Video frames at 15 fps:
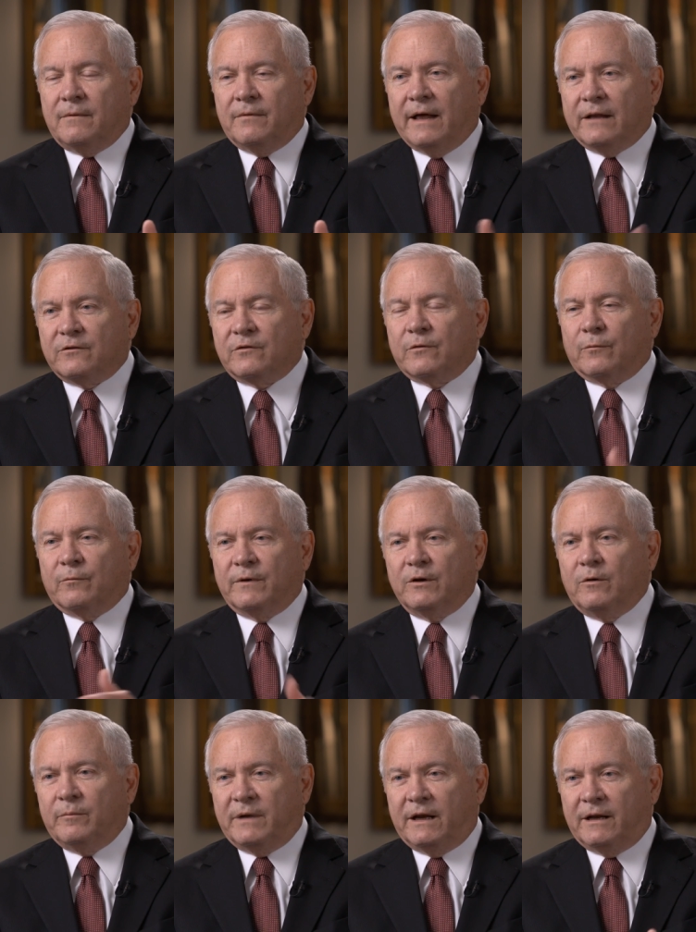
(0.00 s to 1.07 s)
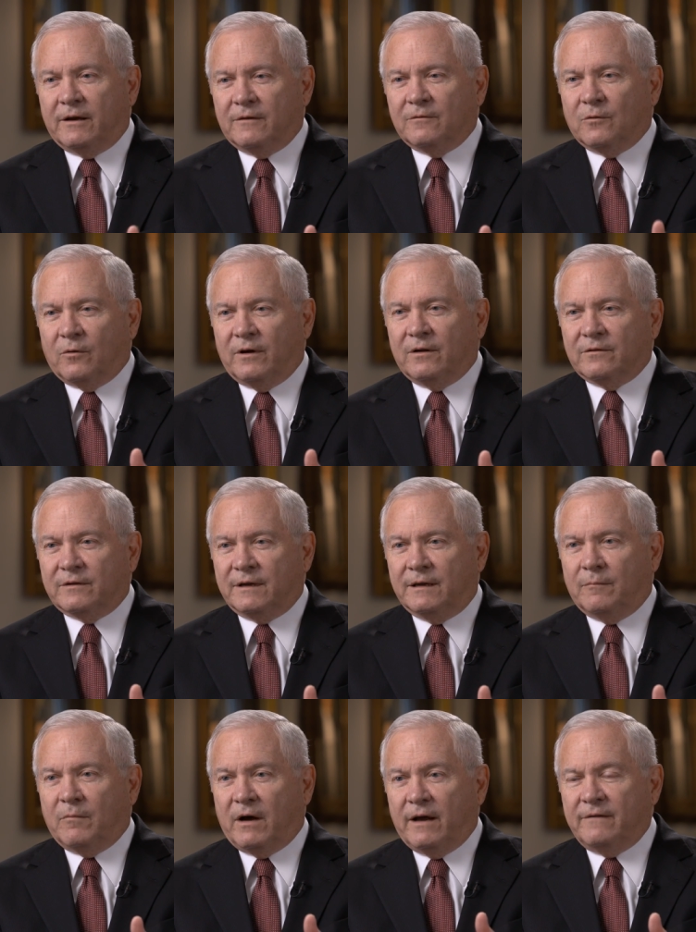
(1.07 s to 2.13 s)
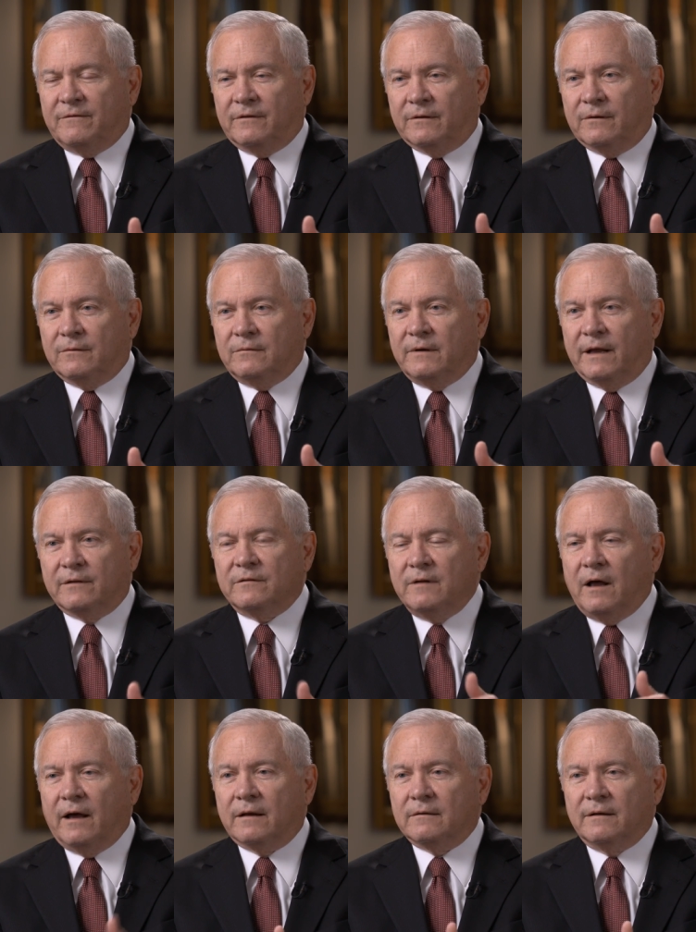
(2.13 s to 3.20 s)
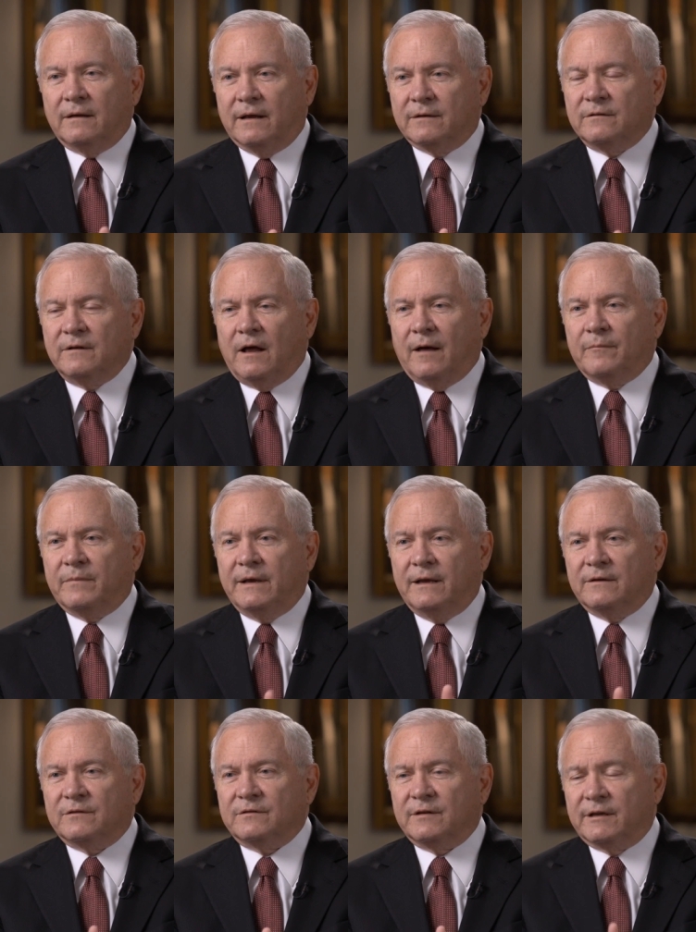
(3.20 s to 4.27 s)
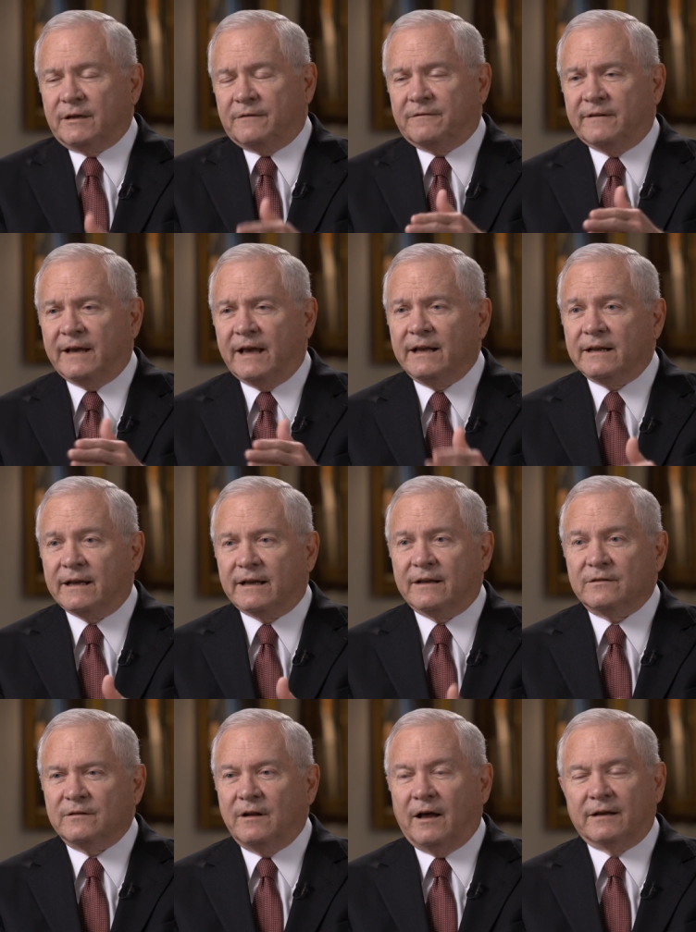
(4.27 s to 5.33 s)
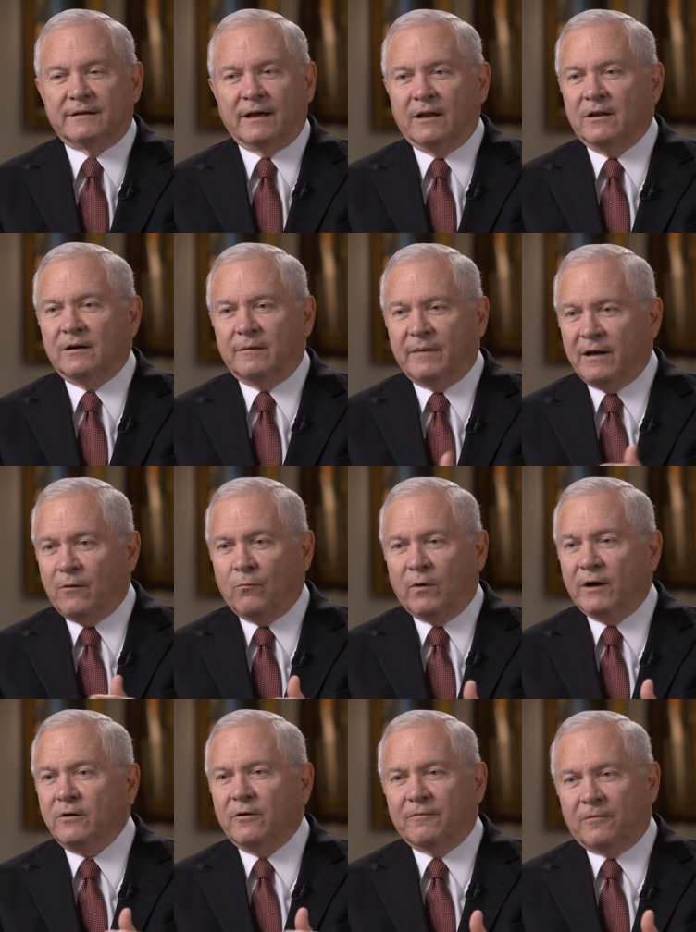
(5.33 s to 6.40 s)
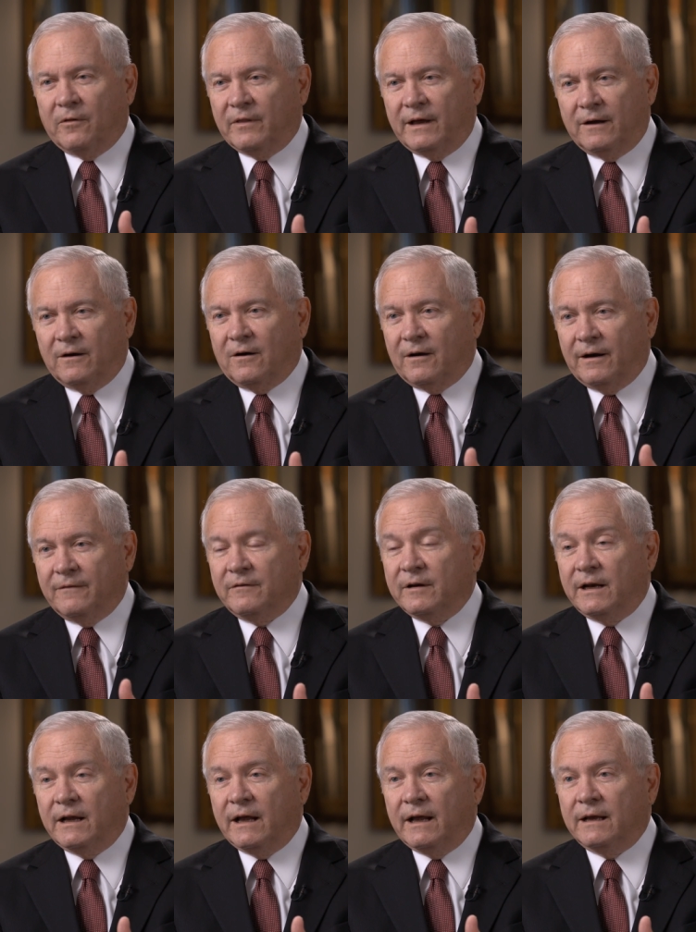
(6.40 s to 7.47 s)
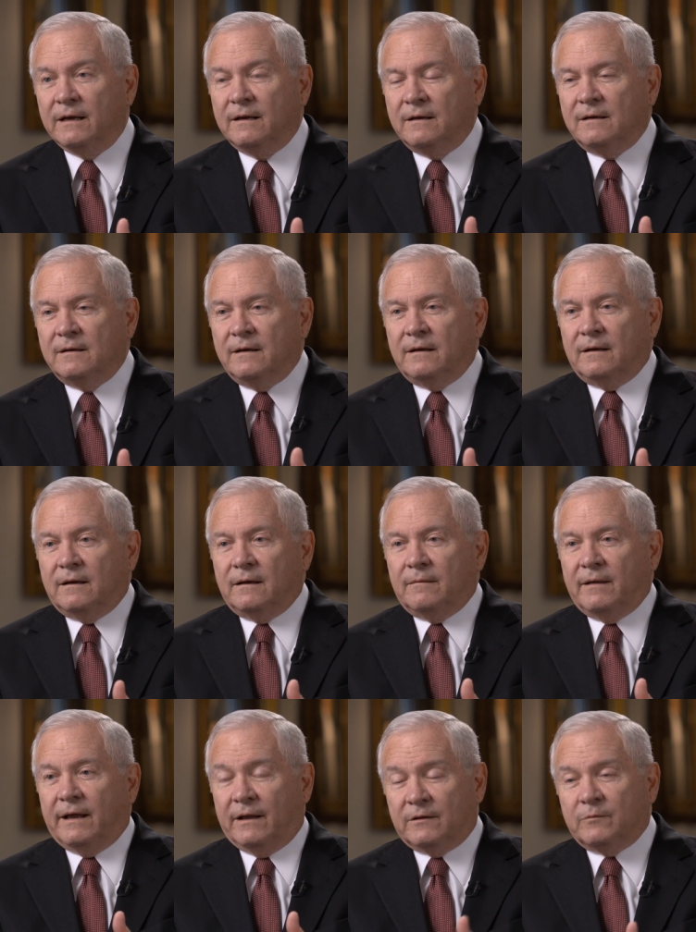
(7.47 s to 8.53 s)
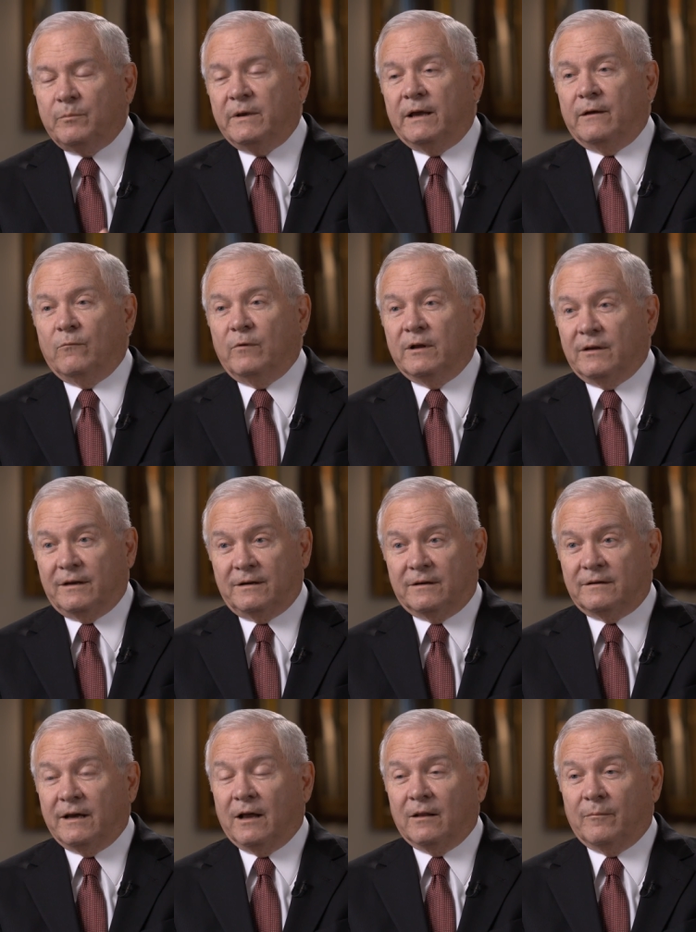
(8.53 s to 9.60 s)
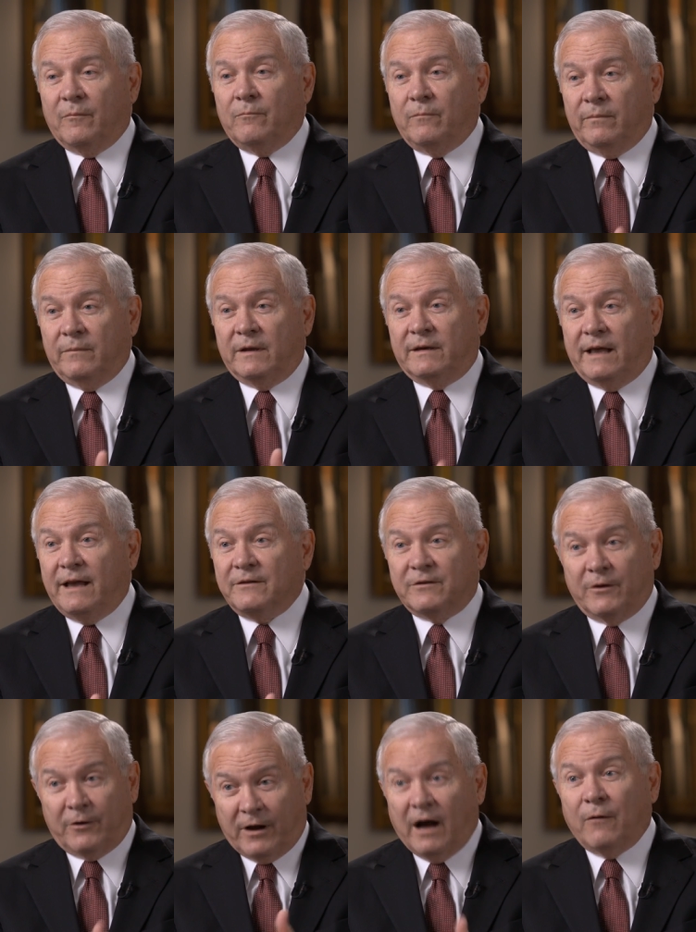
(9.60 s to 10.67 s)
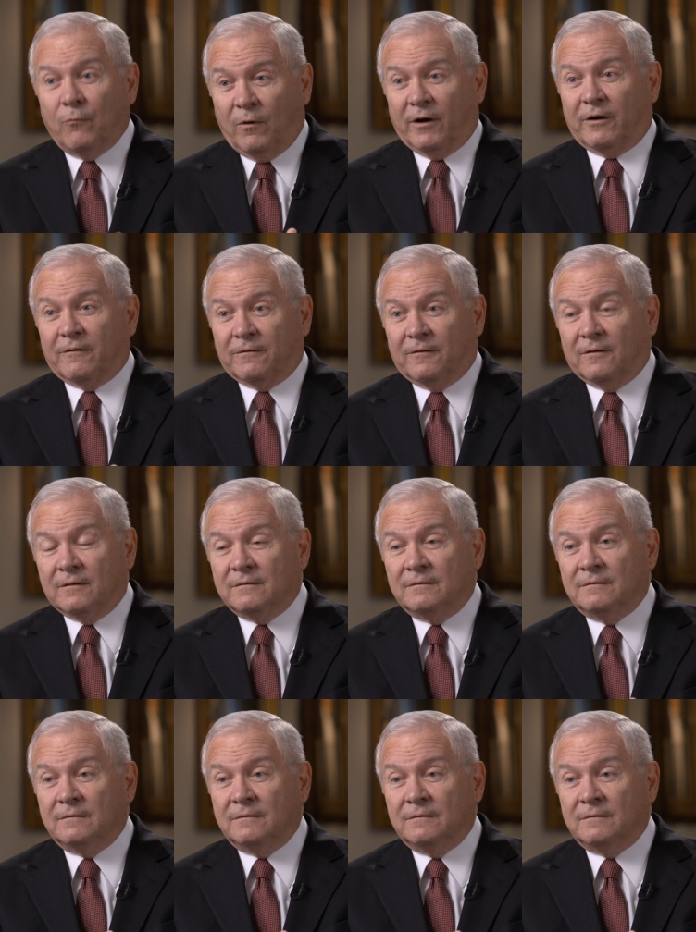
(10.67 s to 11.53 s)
That's the real meaning of loyalty in my view. It's not, it's not being sycophantic. It's not telling them how wonderful they are every day. It's being willing to tell them the days they're not wonderful.